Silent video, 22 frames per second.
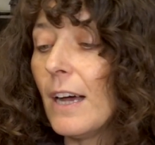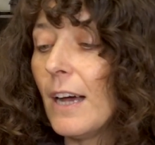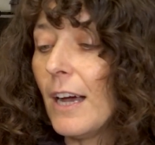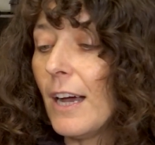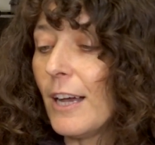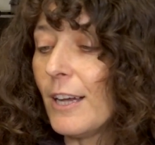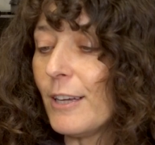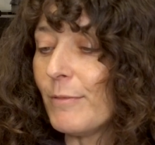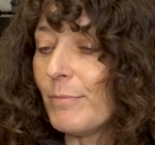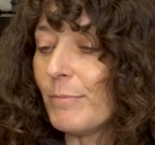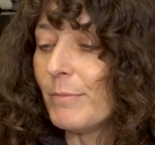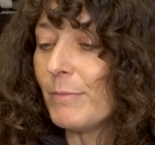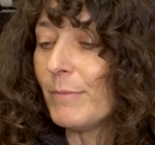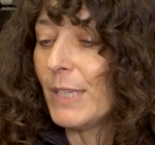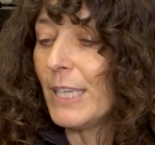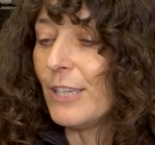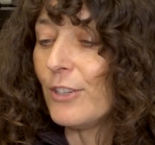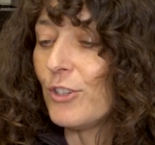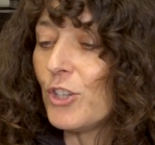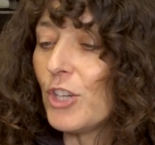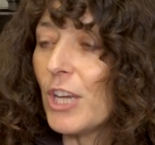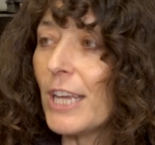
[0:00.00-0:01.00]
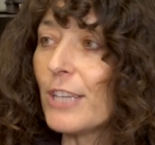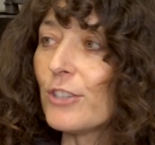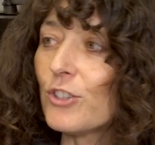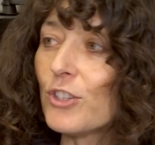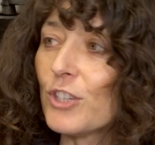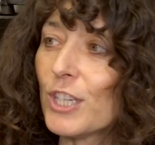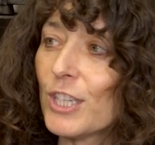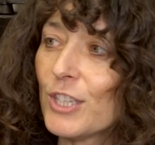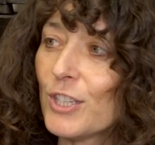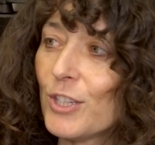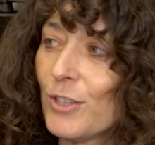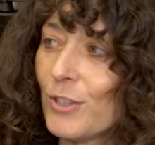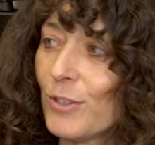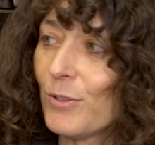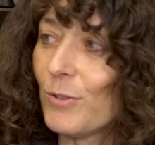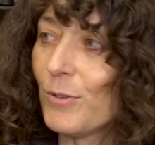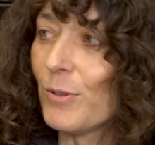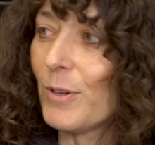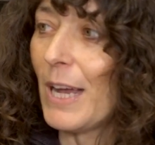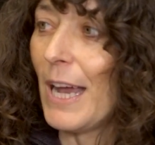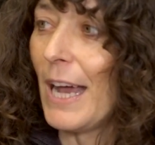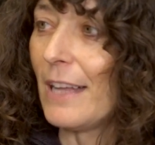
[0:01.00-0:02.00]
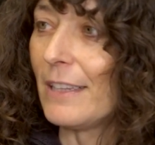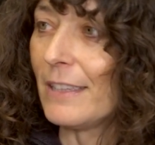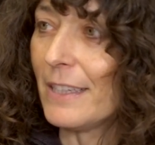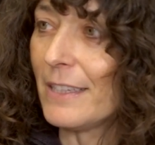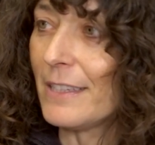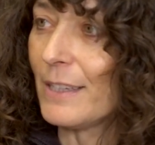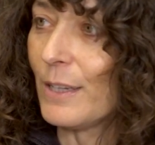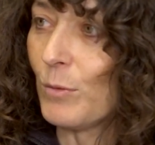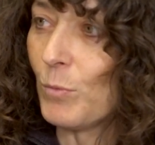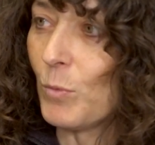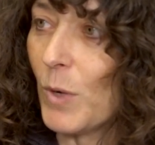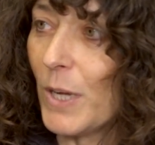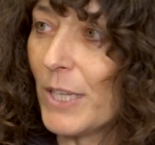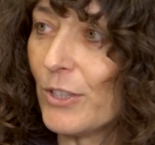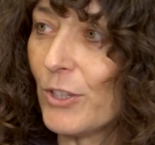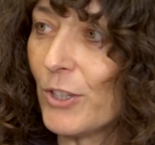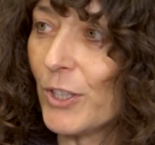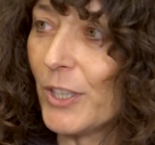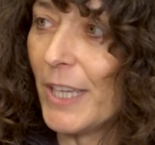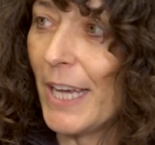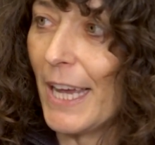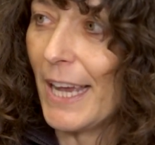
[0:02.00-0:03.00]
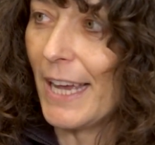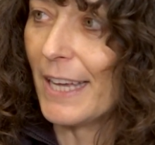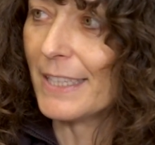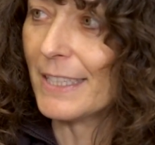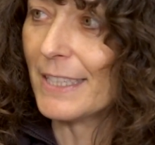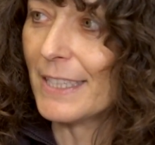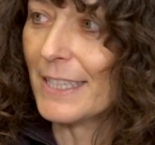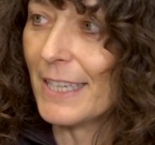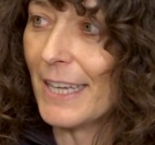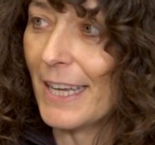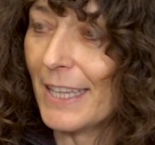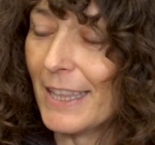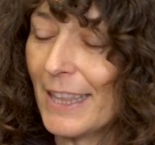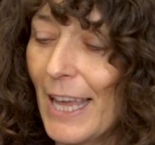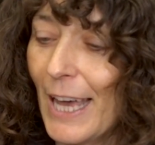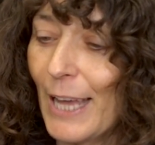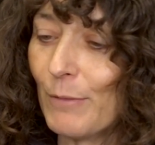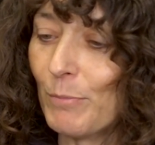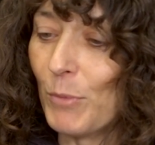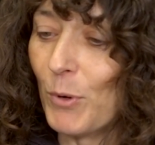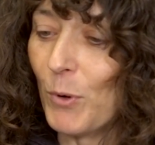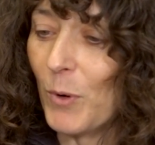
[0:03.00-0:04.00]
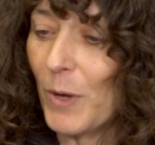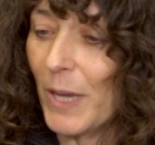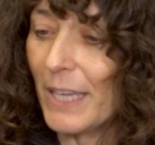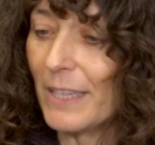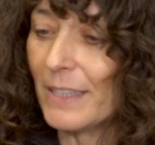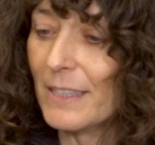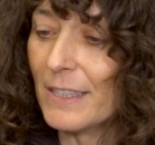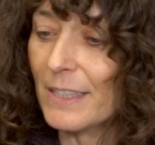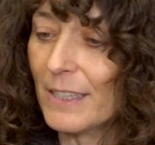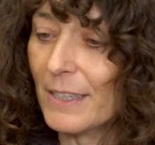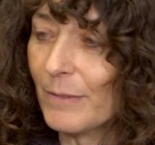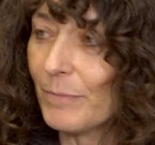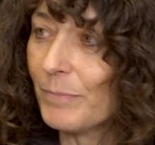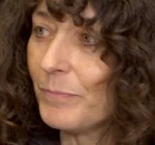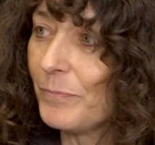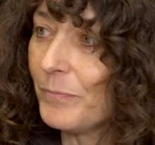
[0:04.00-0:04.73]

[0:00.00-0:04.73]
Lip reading: He changed it to Alice in Wonderland at that point.